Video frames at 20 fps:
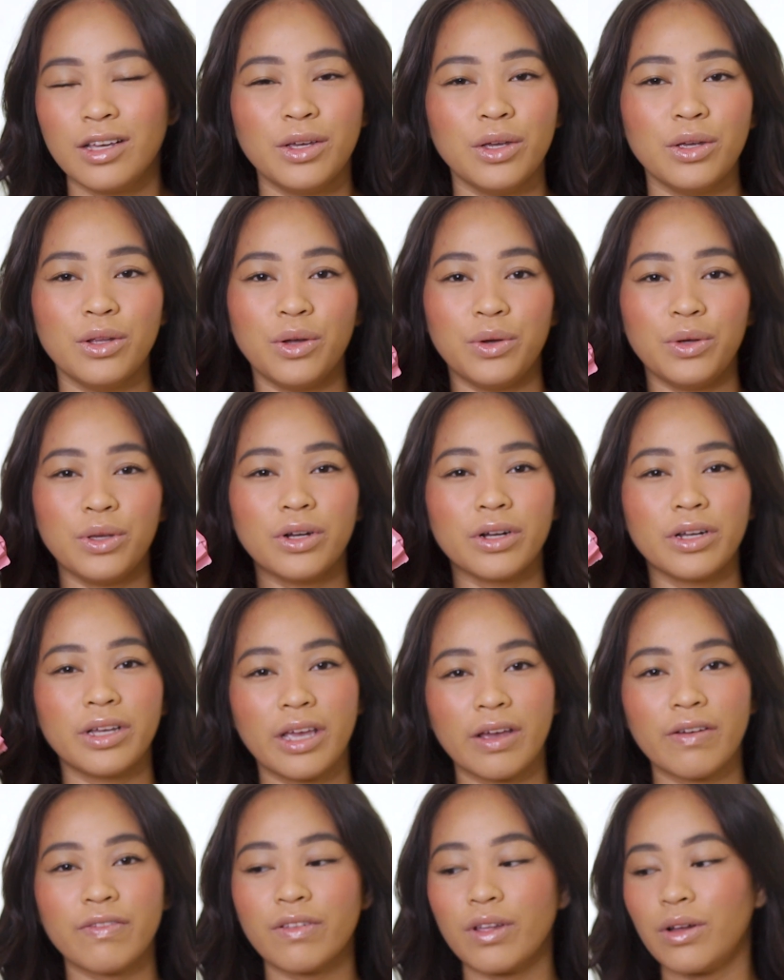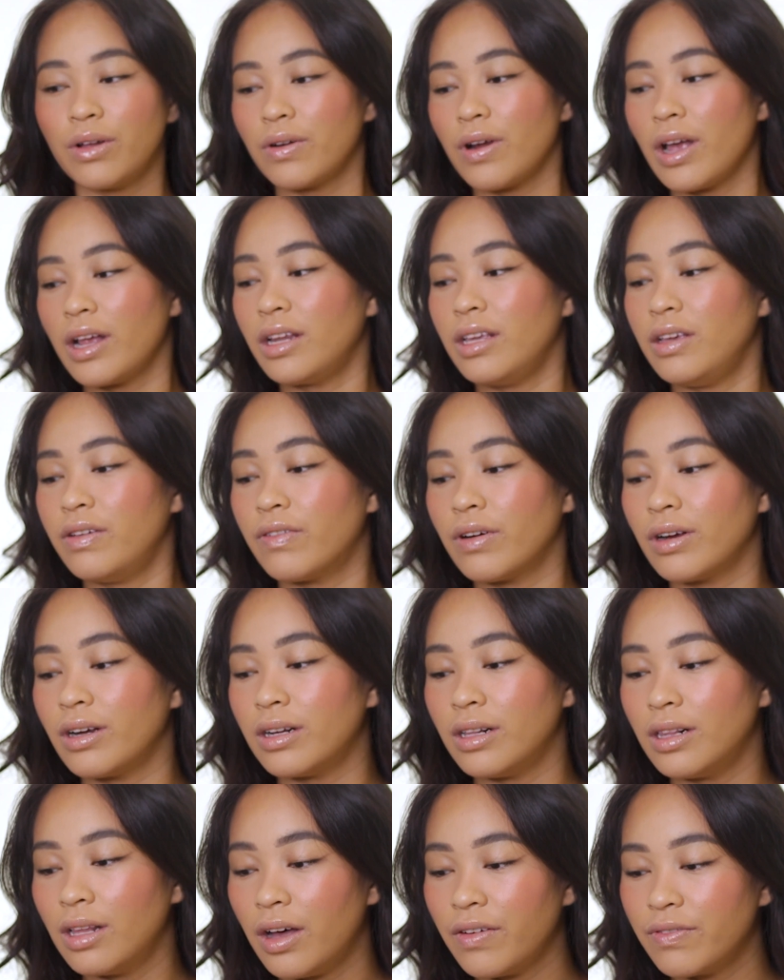you know, your gift already for
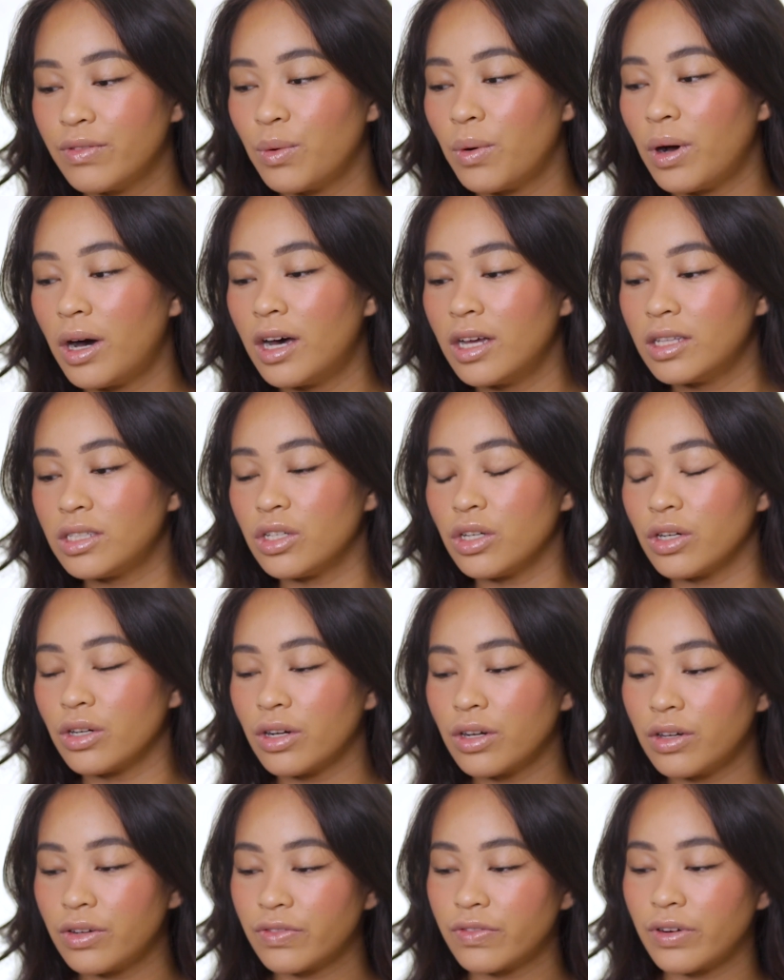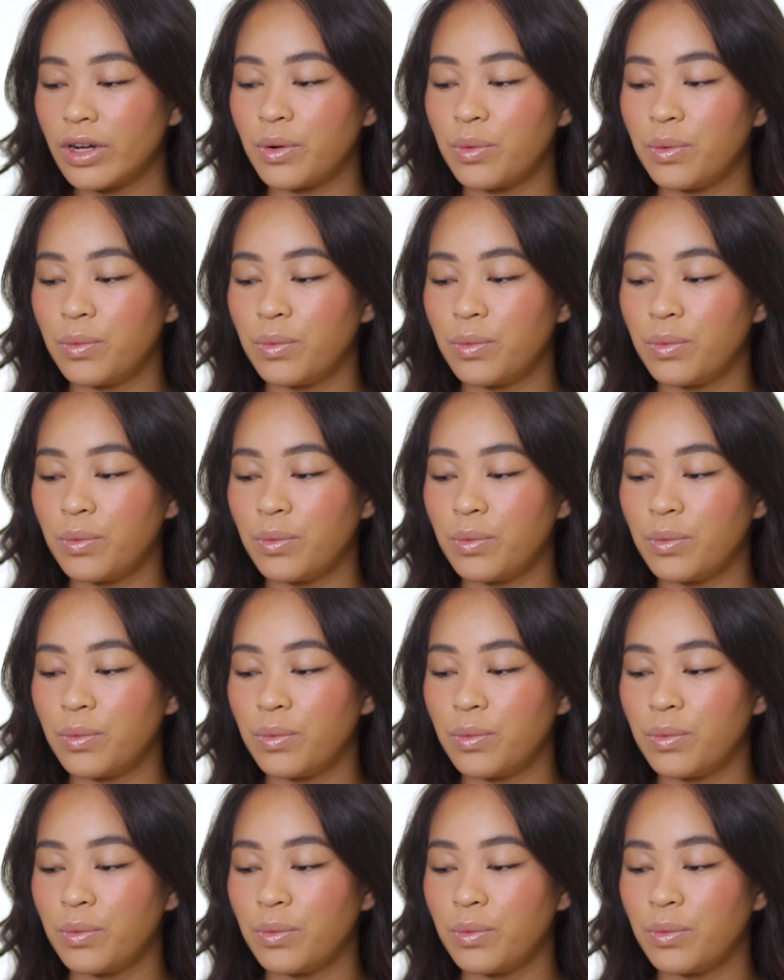your loved ones, your girlfriend,